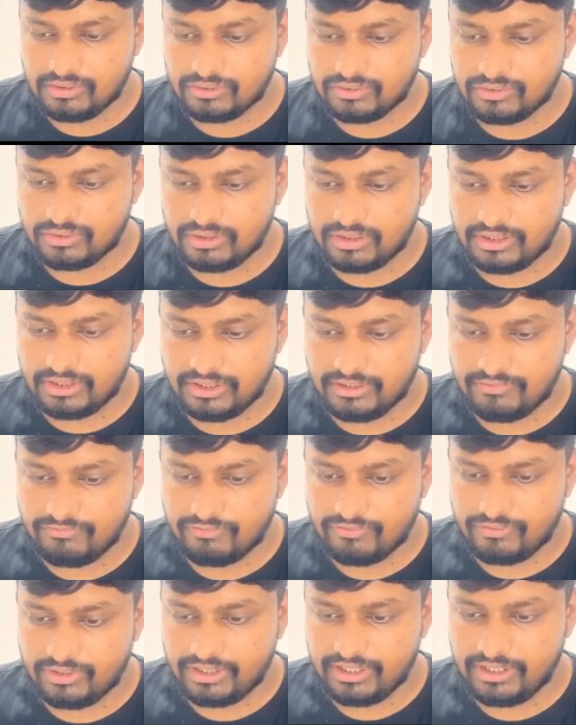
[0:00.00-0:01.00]
So
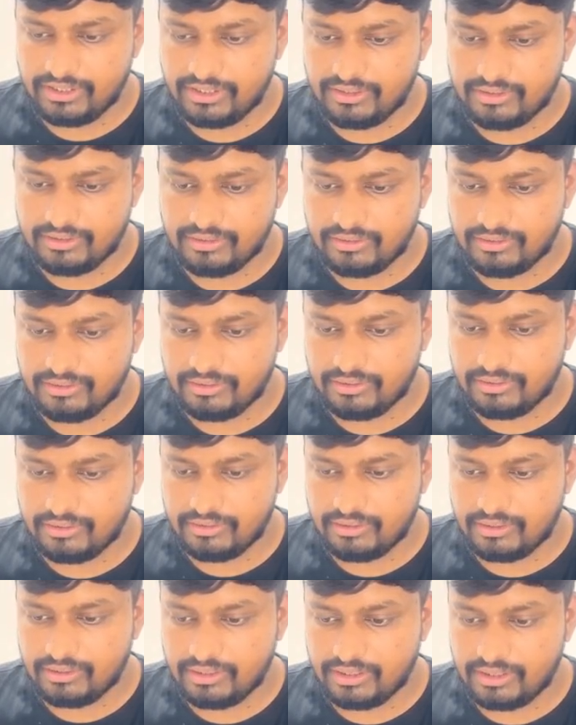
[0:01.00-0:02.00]
114
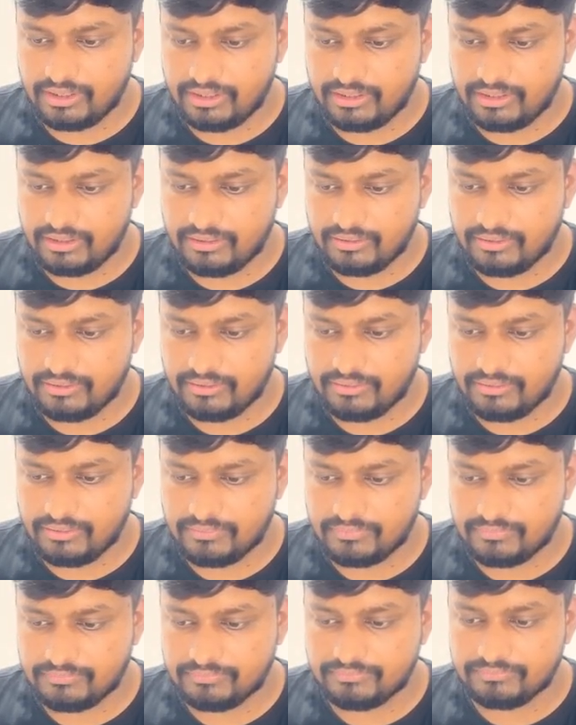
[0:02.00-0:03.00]
and
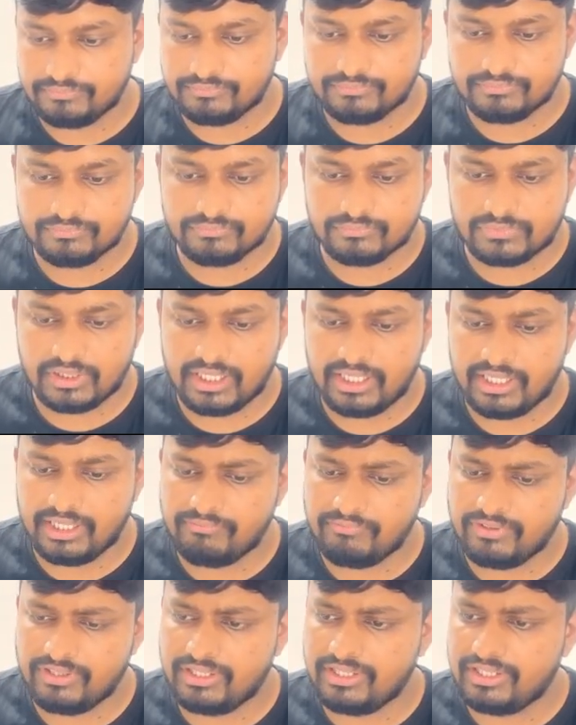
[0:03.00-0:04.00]

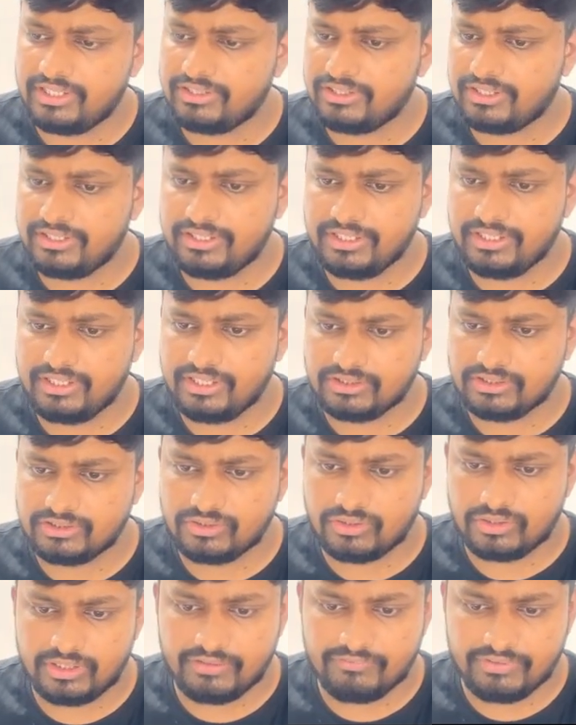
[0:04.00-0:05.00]
RM113 does
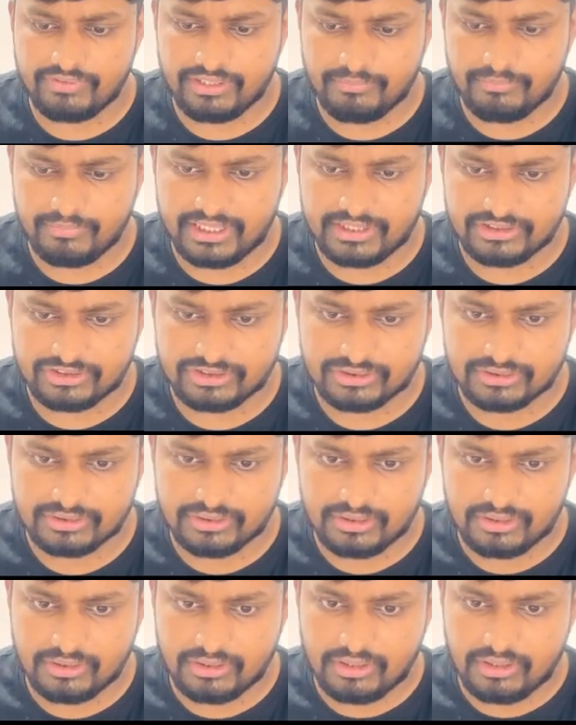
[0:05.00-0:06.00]
not have any batch.
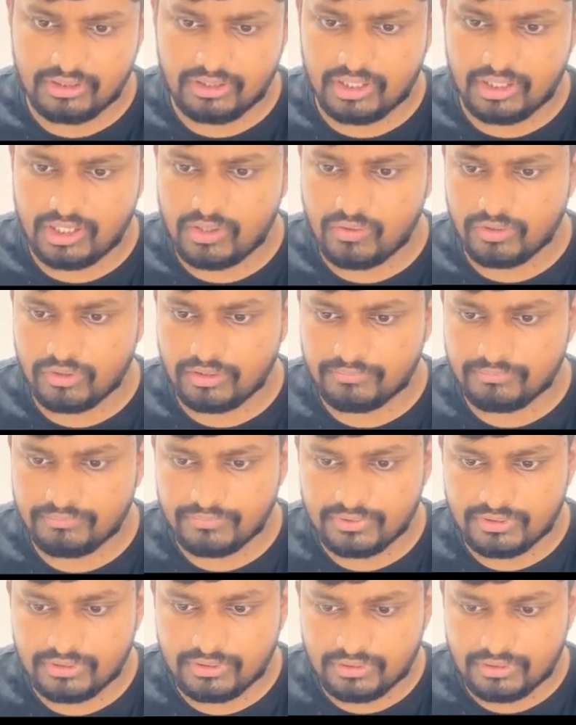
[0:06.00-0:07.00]
How come?
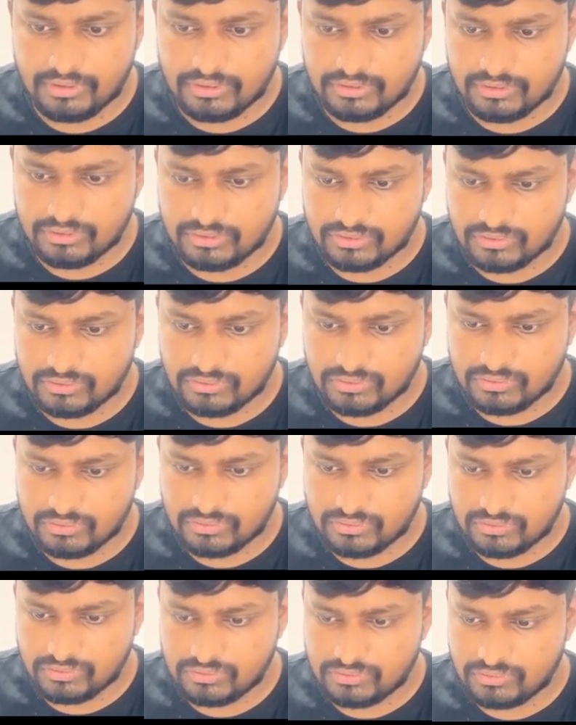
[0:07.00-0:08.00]

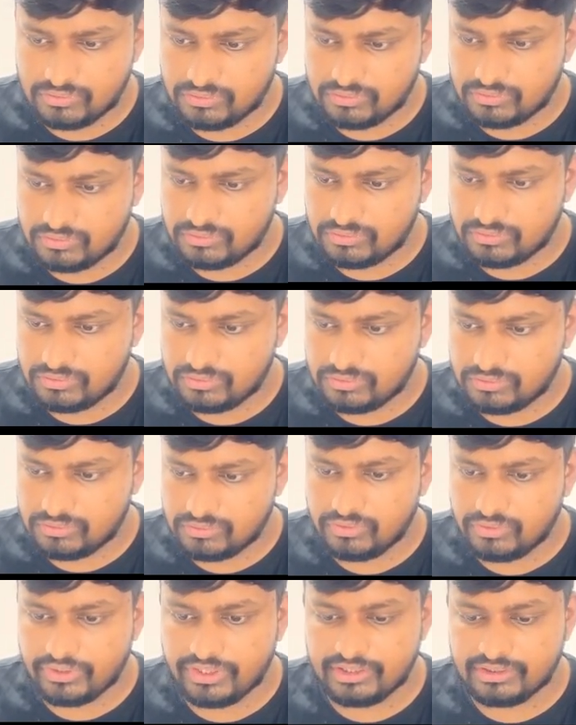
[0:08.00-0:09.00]
So
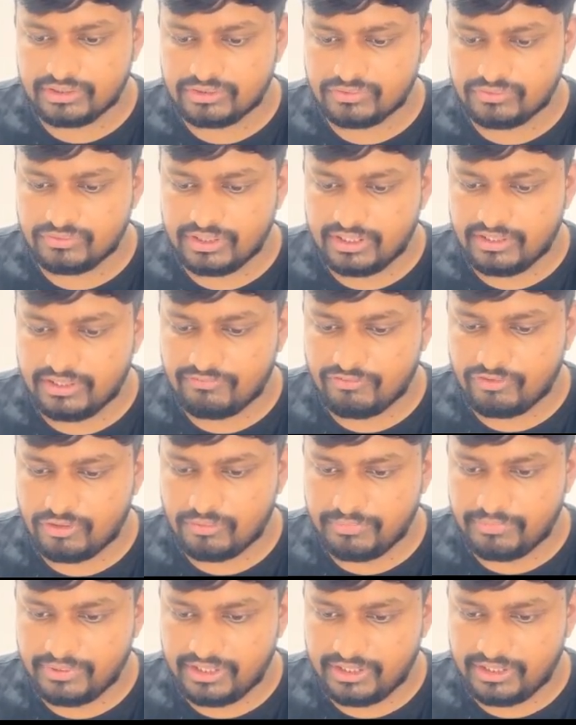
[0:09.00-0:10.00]
okay, so we have
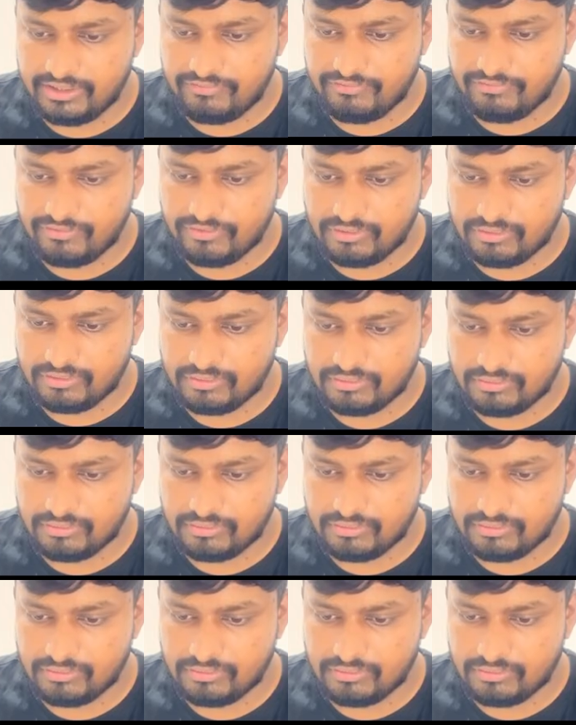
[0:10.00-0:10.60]
copied it. For